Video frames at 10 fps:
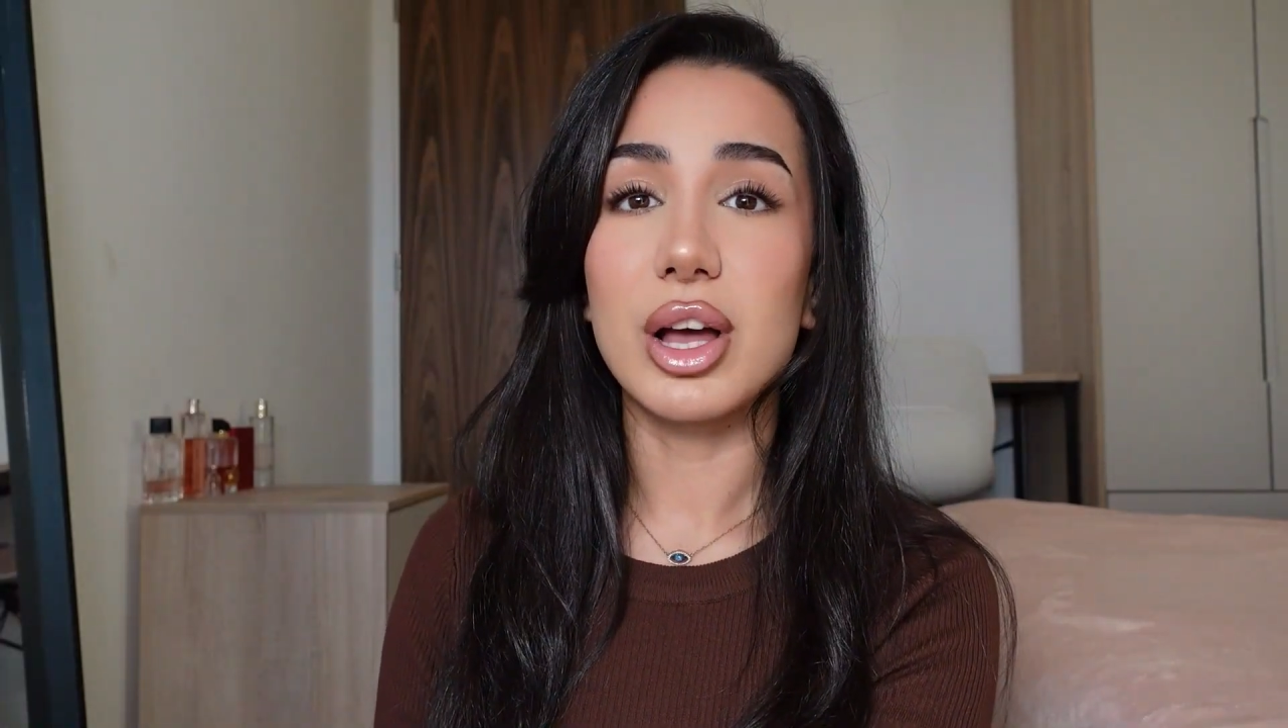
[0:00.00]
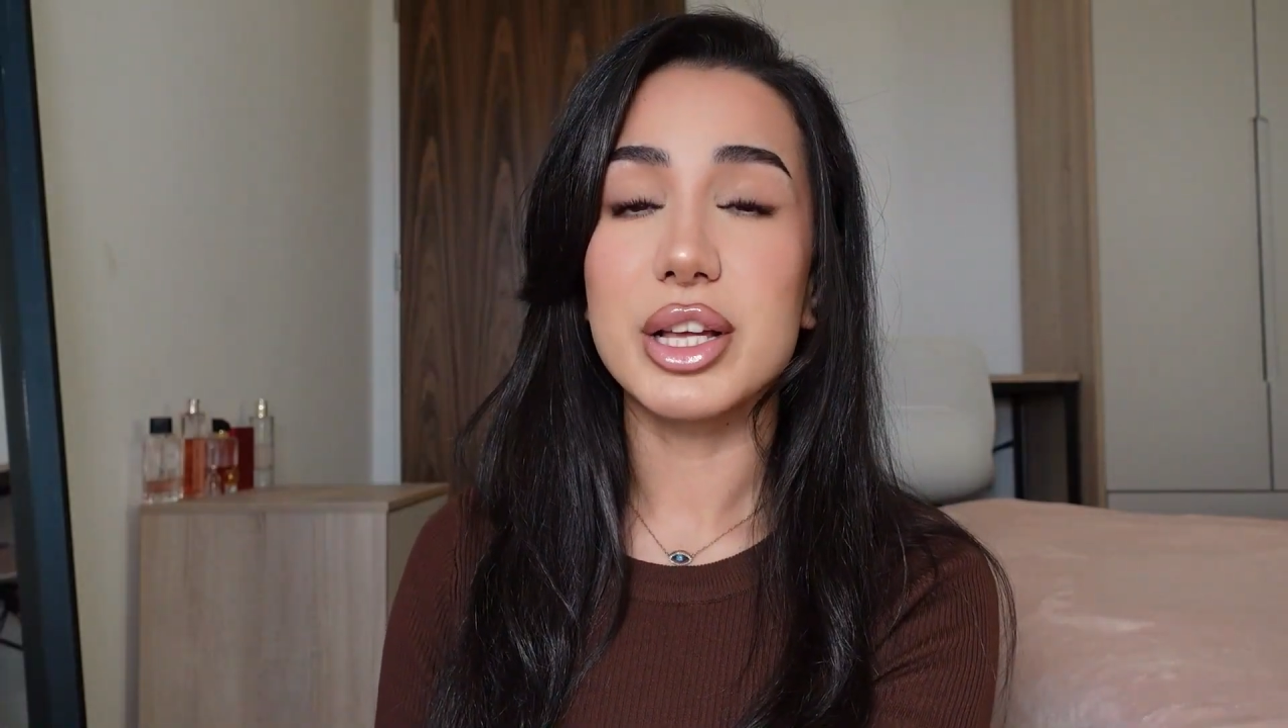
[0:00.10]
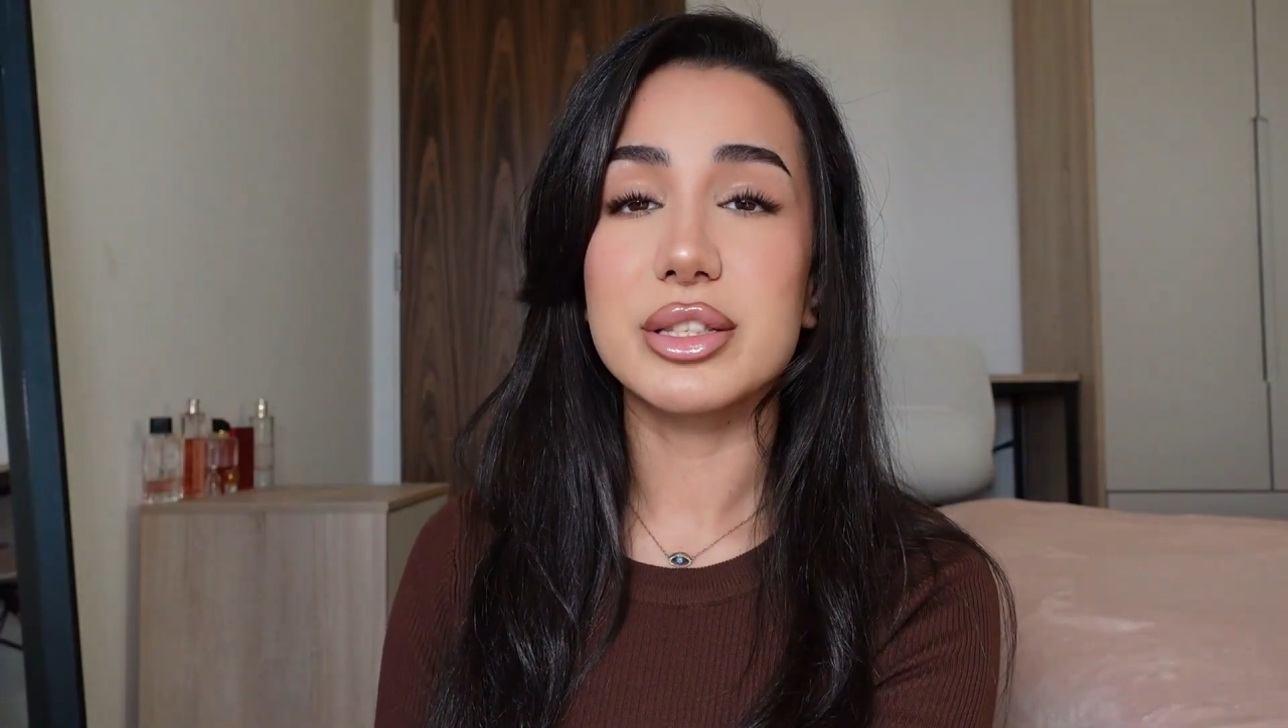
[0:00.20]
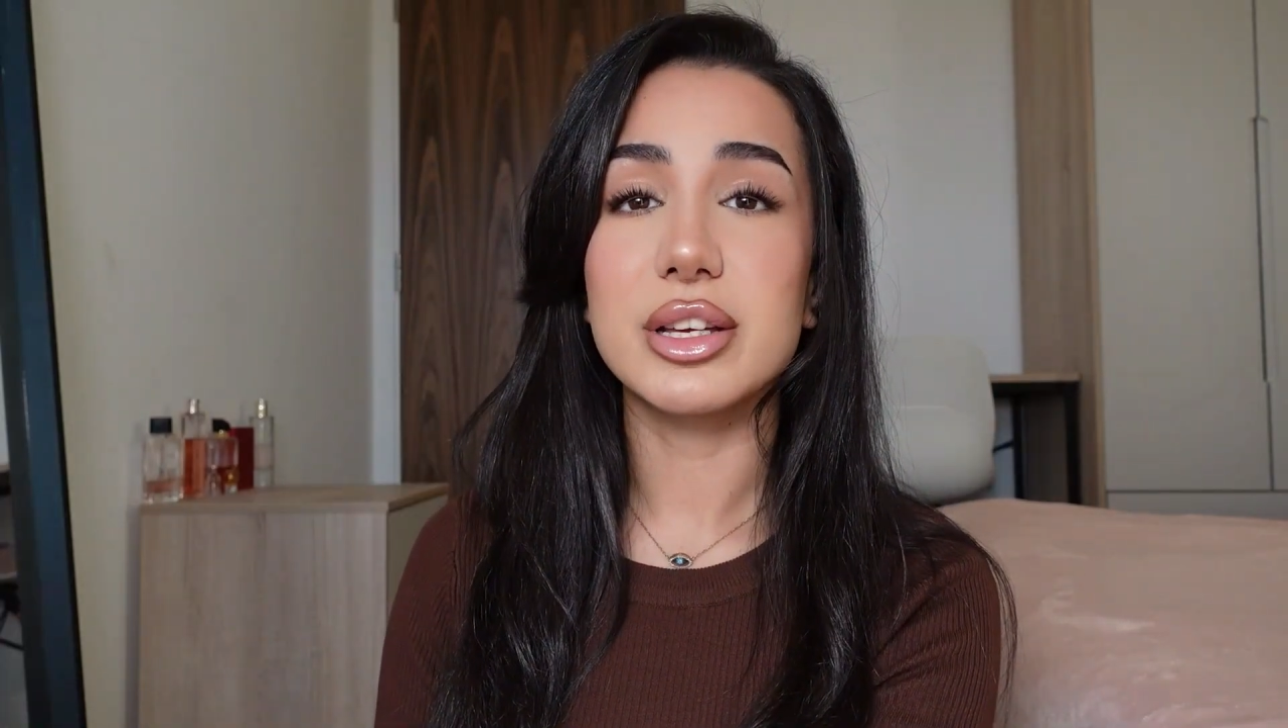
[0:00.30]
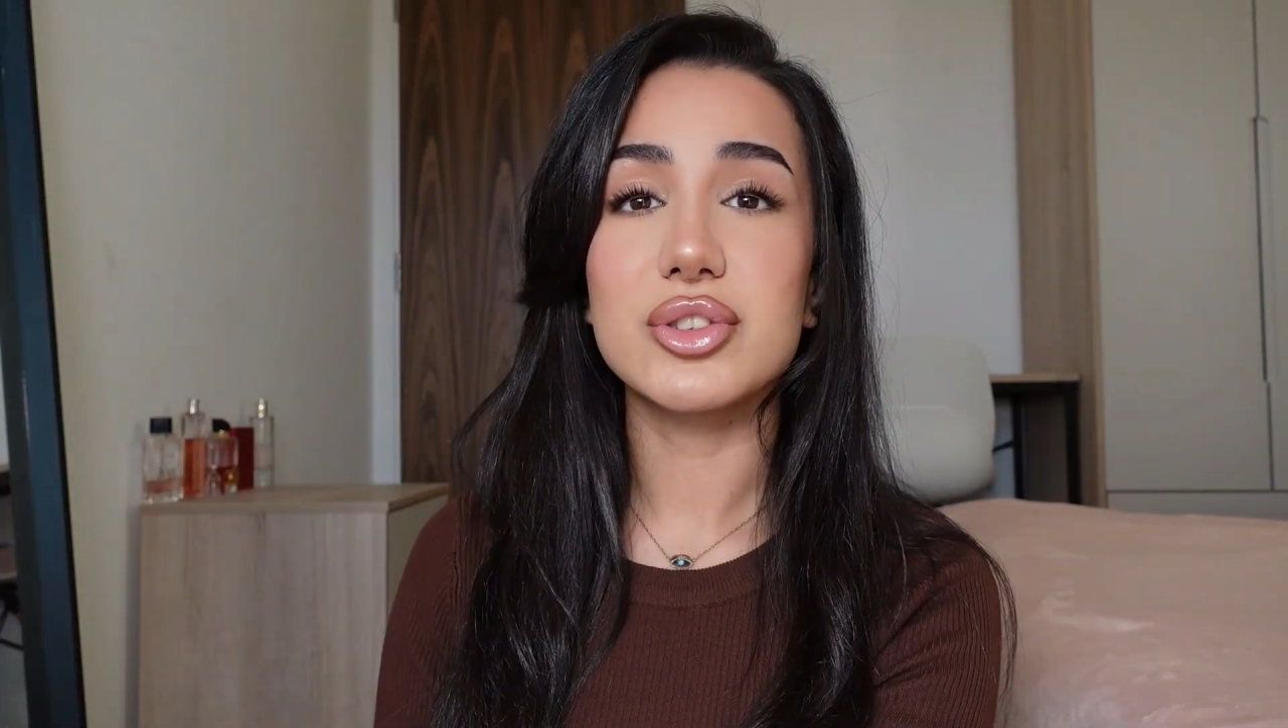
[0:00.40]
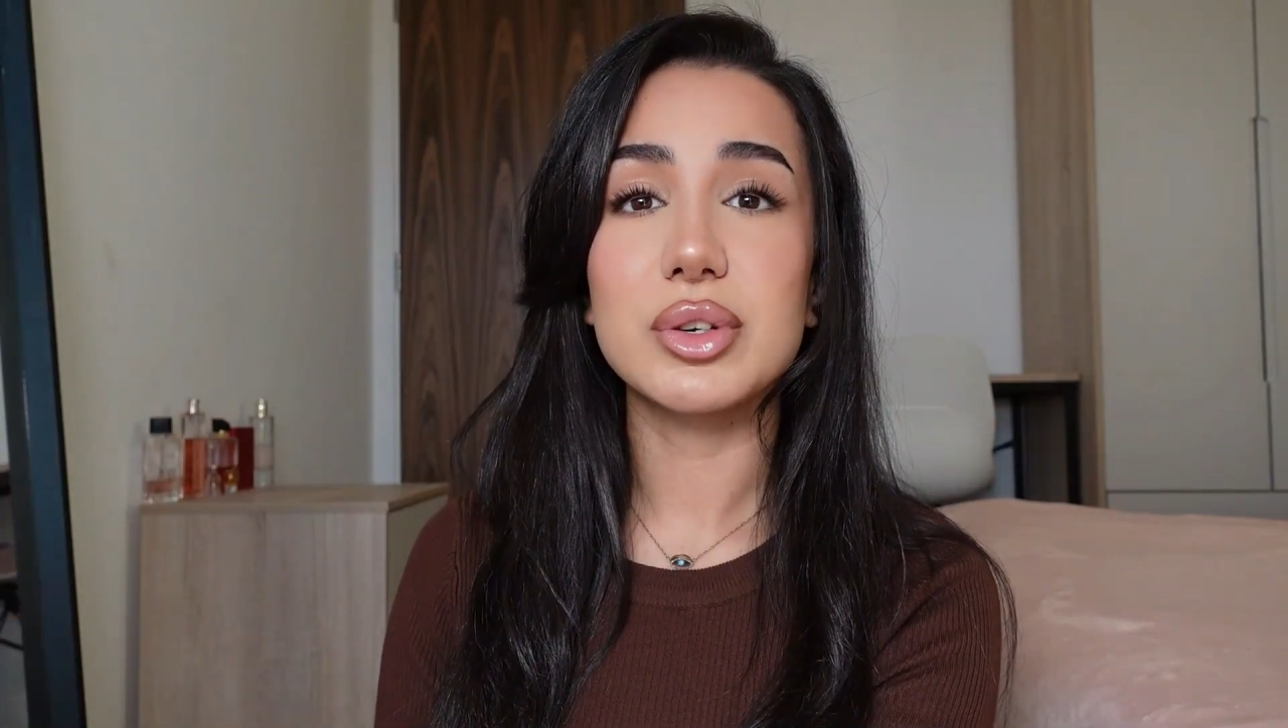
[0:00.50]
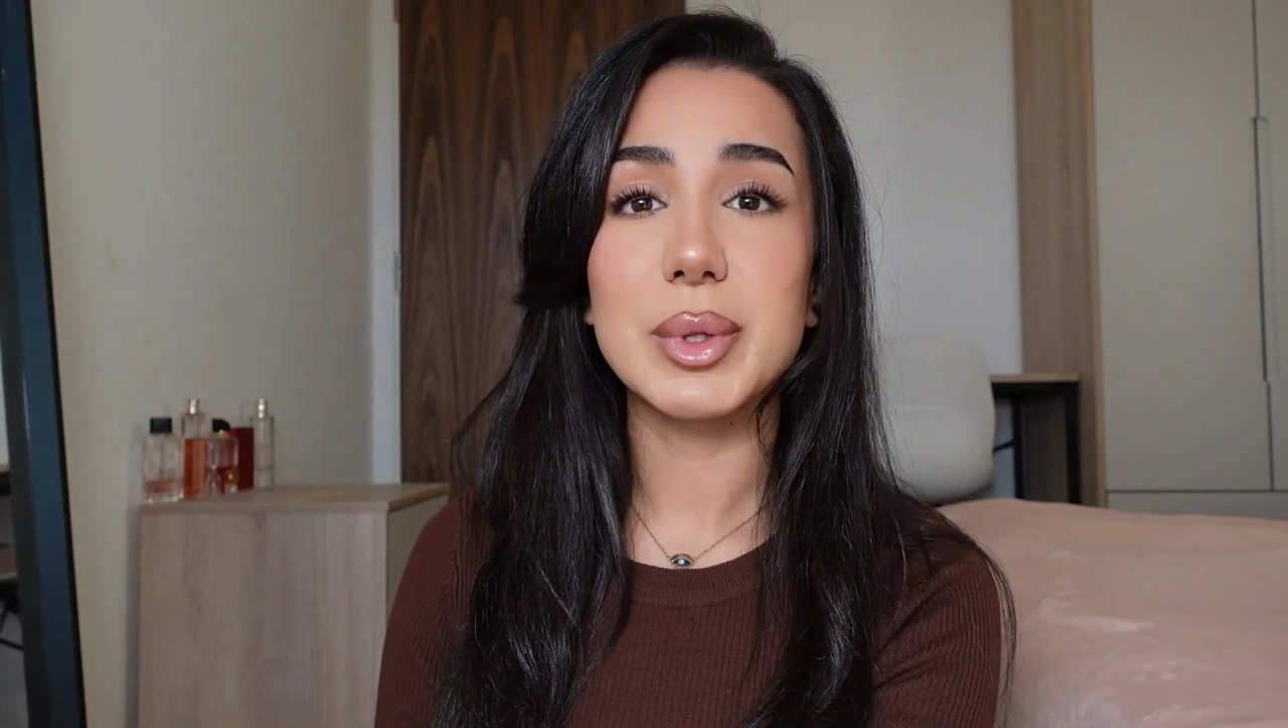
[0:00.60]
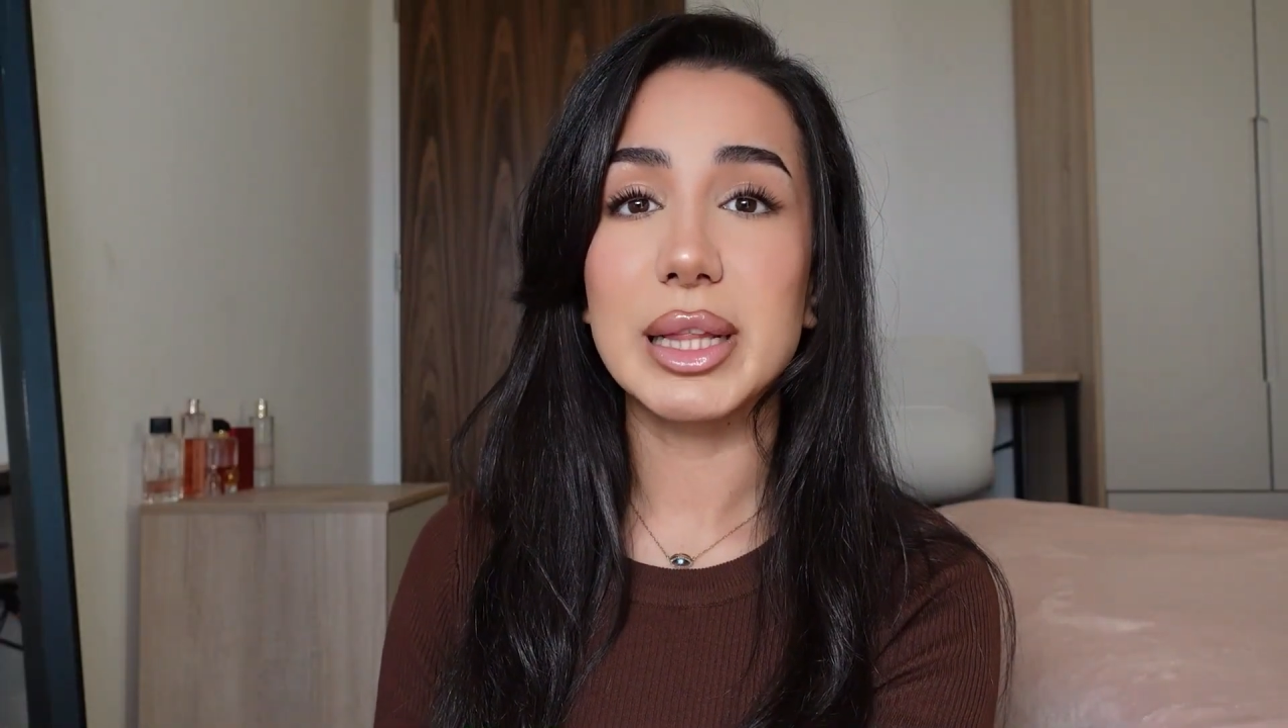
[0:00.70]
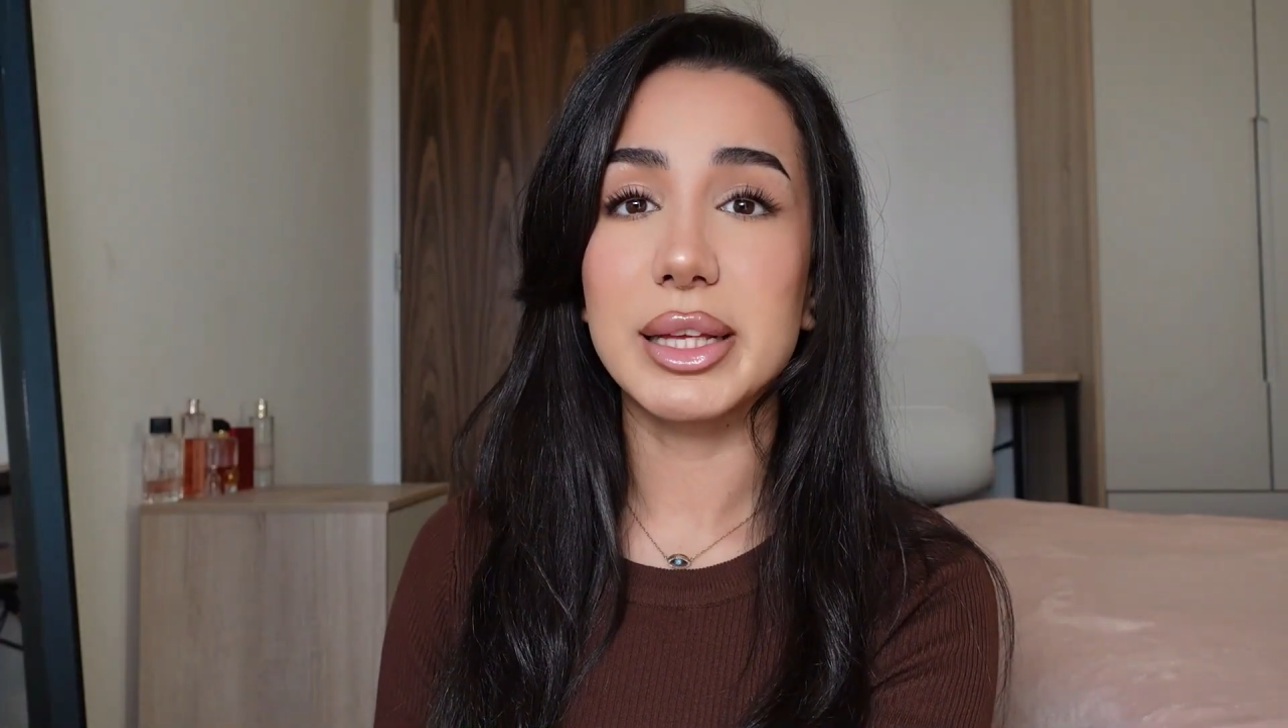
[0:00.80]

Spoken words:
her surgery with